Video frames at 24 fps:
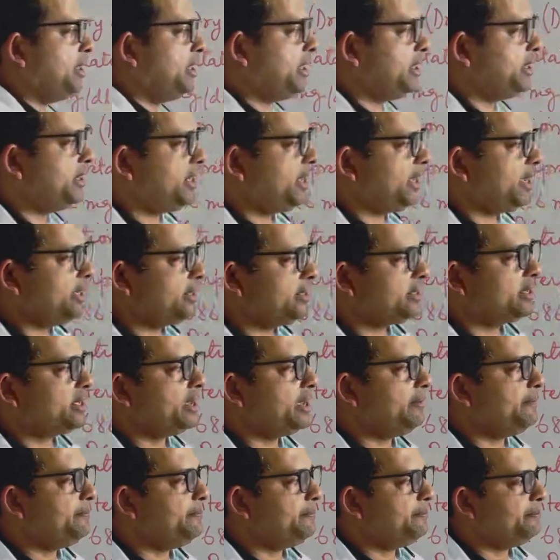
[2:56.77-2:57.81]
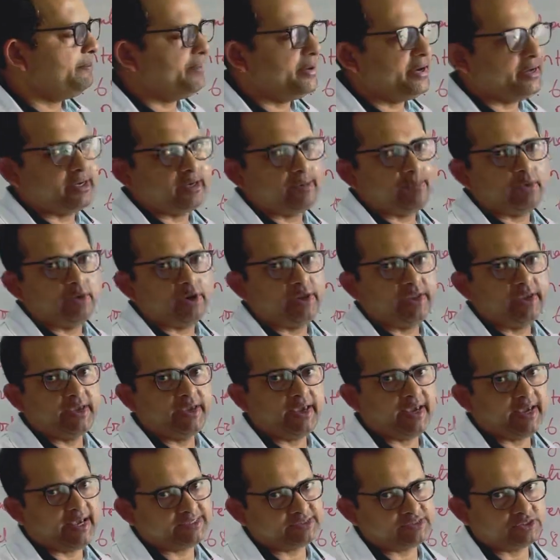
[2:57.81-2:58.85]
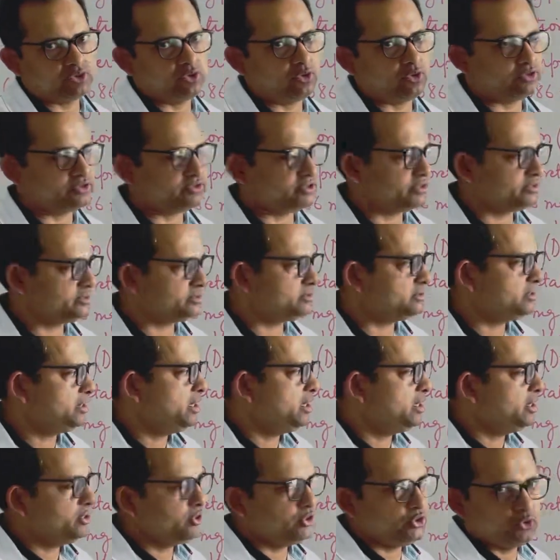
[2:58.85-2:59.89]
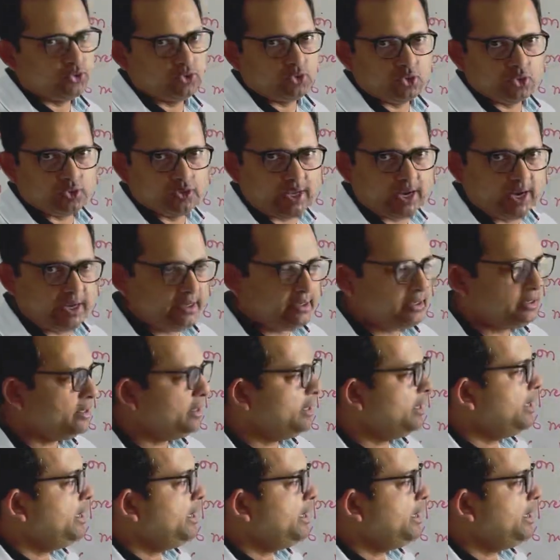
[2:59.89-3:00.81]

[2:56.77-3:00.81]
anion gap metabolic acidosis. You know that,